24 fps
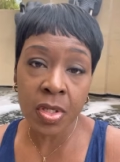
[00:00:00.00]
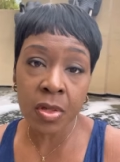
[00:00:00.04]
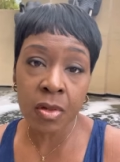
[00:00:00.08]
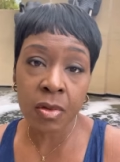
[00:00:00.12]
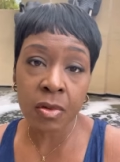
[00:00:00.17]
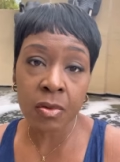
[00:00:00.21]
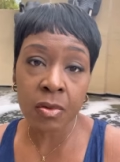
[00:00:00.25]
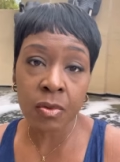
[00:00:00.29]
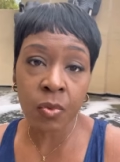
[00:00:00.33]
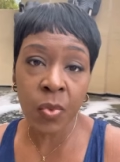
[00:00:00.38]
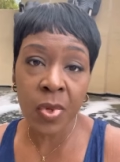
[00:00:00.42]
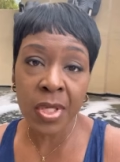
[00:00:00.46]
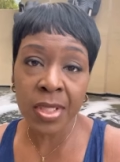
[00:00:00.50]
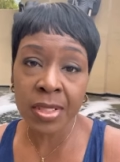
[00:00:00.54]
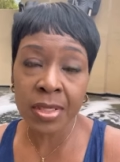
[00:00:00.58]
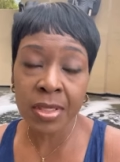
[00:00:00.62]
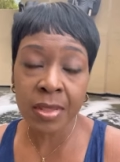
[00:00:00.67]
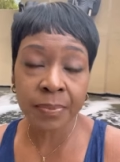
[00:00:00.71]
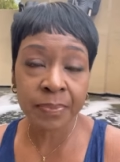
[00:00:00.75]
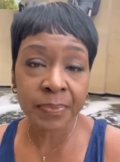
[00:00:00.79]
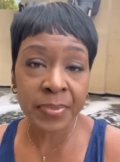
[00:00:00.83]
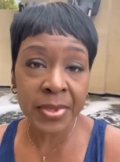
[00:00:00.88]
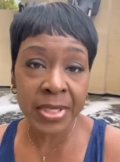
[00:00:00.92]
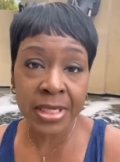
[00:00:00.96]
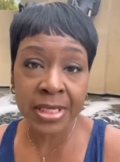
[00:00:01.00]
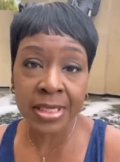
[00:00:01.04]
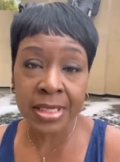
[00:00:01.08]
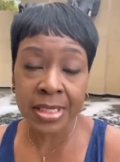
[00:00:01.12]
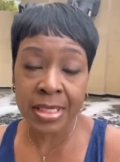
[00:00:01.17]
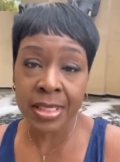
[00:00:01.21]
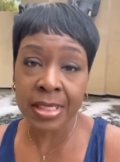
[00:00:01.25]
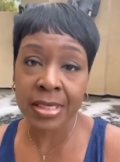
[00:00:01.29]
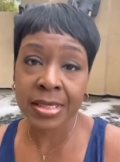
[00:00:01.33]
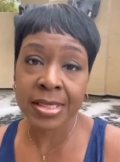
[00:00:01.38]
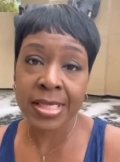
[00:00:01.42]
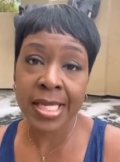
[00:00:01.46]
So one of the big
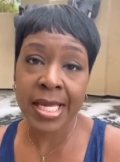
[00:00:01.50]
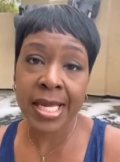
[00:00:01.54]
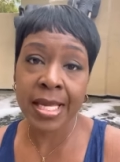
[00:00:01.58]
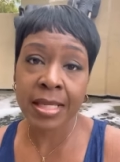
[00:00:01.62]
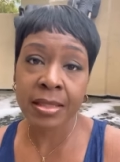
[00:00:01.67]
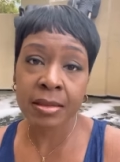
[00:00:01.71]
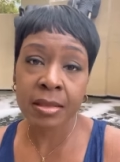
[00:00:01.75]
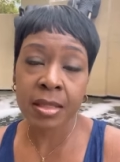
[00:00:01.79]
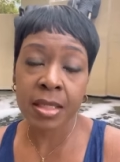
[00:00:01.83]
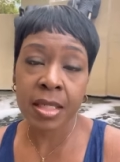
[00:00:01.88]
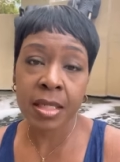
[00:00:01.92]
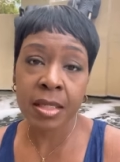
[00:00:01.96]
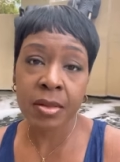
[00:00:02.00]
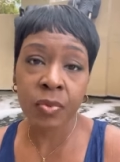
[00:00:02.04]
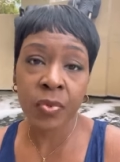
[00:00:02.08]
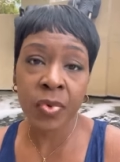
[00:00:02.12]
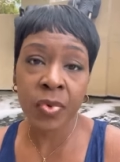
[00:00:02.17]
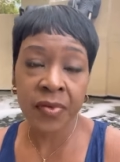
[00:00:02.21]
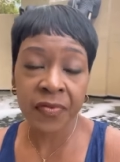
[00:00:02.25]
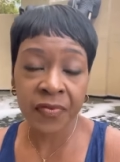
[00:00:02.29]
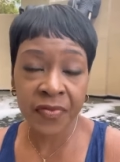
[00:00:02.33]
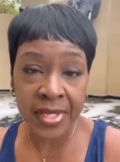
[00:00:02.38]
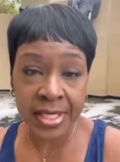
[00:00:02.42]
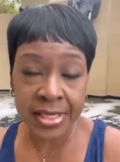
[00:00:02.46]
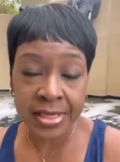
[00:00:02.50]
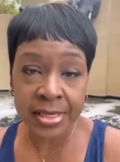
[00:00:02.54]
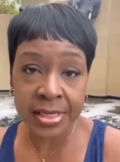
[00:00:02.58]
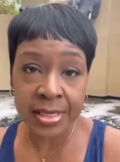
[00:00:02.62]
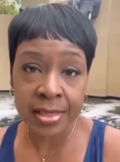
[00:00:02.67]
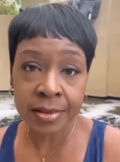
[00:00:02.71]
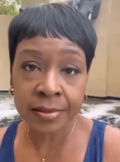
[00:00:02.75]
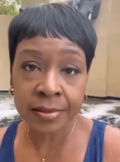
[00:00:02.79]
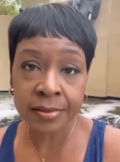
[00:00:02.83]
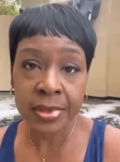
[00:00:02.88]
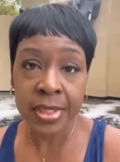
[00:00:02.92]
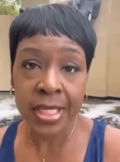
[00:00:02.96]
things that we're
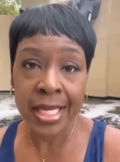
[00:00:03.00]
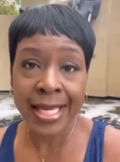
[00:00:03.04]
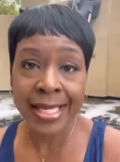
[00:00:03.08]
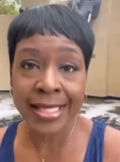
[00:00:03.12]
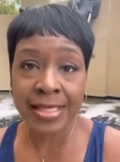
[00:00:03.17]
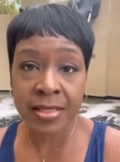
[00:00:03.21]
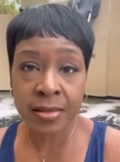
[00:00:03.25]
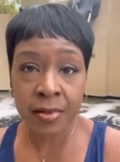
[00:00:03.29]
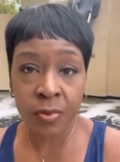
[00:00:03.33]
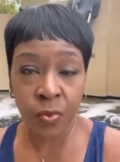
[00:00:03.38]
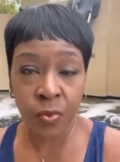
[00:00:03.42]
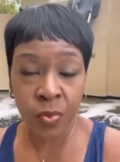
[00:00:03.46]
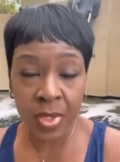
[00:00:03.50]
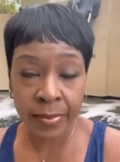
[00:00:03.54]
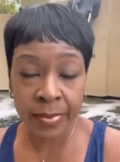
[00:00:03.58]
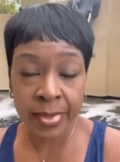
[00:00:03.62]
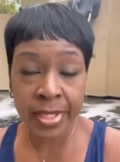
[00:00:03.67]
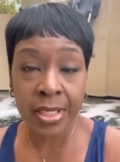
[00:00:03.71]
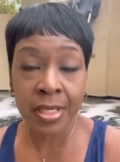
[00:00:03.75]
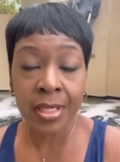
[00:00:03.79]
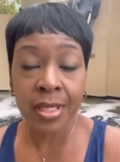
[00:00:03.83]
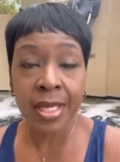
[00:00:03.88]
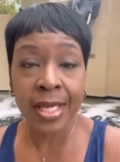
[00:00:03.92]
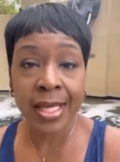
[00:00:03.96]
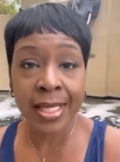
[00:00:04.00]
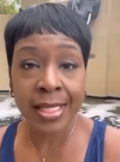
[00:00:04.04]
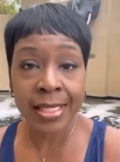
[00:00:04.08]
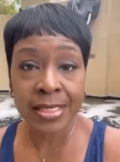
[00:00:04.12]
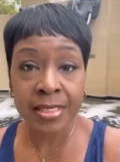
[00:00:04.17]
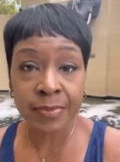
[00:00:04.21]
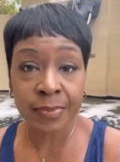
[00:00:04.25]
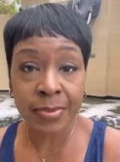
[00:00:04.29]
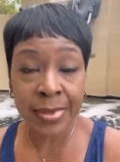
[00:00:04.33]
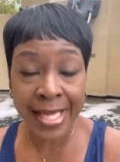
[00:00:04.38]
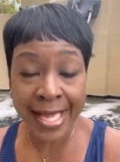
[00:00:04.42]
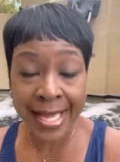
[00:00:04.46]
facing as women,
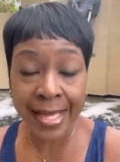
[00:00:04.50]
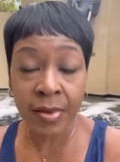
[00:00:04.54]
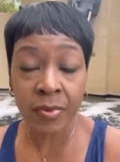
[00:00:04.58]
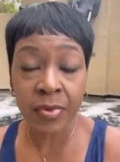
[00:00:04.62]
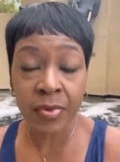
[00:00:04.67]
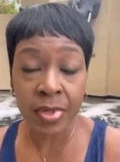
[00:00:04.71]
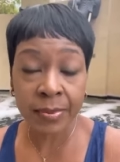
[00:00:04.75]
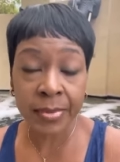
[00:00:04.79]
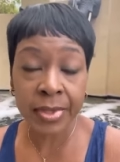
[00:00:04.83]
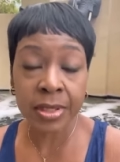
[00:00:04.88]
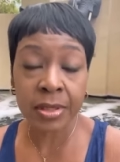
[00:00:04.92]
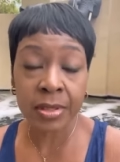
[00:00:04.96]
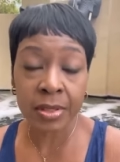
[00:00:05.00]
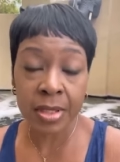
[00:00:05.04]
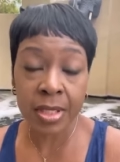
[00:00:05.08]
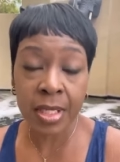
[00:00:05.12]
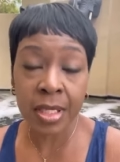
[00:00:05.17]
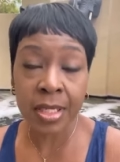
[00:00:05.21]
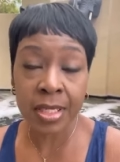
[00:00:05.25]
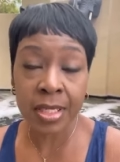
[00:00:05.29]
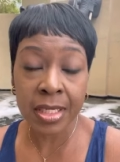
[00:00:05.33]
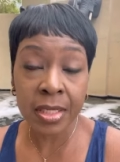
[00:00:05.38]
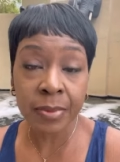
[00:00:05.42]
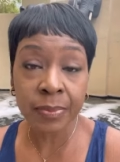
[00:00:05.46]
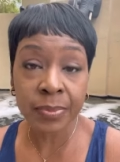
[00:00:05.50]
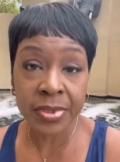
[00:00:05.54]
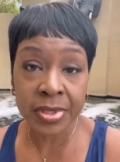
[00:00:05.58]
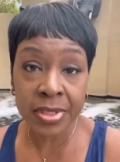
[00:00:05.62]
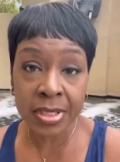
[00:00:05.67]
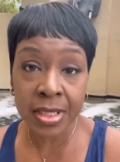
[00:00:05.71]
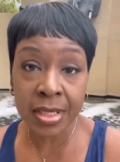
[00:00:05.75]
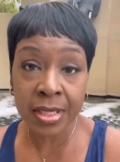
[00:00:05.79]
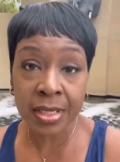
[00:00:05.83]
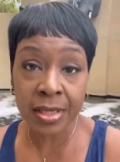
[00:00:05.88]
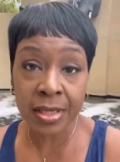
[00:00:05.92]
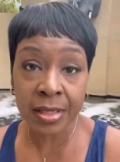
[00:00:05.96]
as black women in
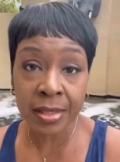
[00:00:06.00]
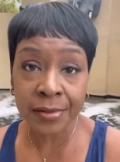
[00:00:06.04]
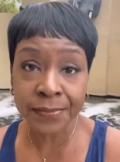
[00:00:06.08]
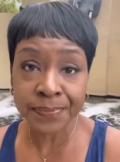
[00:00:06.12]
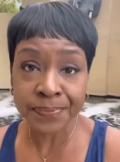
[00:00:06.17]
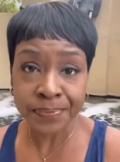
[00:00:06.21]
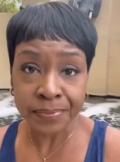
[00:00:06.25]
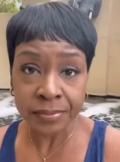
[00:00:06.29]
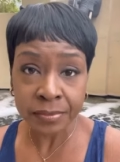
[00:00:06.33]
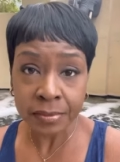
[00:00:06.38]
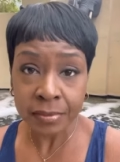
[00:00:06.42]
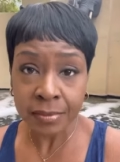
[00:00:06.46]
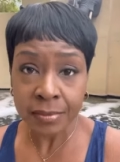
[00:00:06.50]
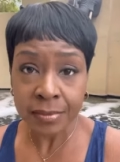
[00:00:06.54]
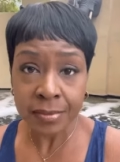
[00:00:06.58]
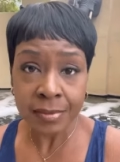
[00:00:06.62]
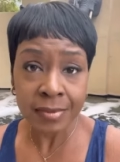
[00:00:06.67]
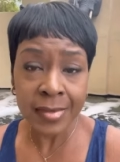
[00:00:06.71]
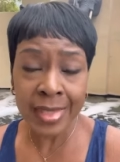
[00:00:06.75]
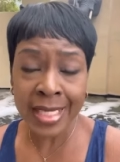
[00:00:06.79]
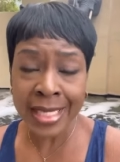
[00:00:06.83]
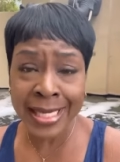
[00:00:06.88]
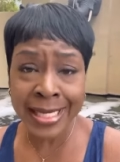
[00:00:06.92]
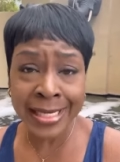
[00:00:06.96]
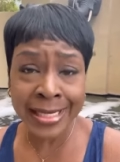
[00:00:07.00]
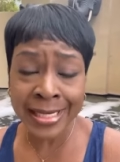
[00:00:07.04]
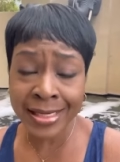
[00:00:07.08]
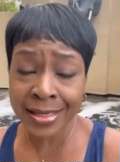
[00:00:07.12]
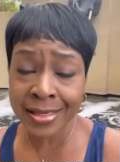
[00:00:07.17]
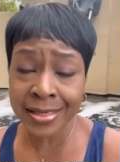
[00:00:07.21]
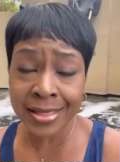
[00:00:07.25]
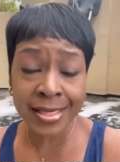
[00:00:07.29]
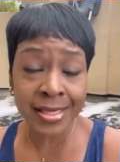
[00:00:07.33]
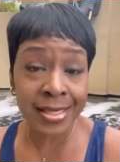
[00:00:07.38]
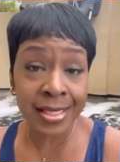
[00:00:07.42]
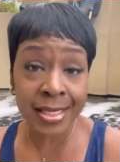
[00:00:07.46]
particular, and it
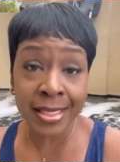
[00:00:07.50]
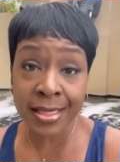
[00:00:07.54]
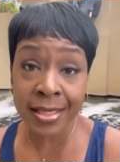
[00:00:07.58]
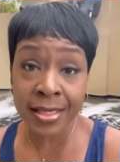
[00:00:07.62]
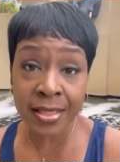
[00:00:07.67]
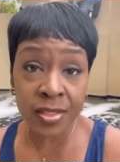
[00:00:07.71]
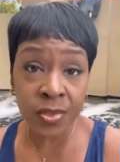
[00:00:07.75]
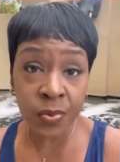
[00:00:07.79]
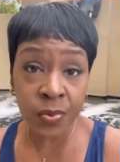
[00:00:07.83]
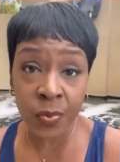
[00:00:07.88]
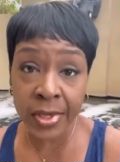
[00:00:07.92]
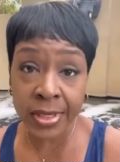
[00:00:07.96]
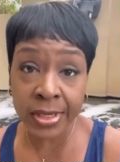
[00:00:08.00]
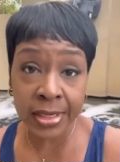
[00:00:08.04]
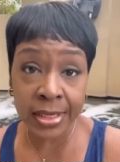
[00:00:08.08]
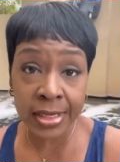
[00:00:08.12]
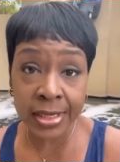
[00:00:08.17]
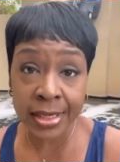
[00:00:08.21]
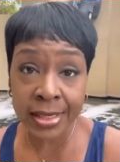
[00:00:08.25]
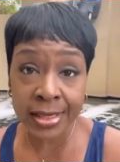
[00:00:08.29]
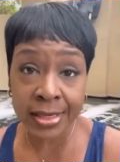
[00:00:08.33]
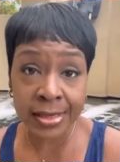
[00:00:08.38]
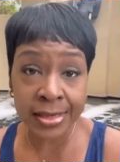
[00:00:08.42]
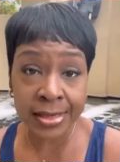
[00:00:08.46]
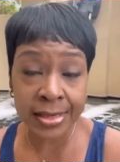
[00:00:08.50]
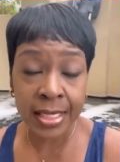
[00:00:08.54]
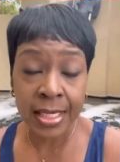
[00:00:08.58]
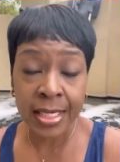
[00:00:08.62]
just is what it is.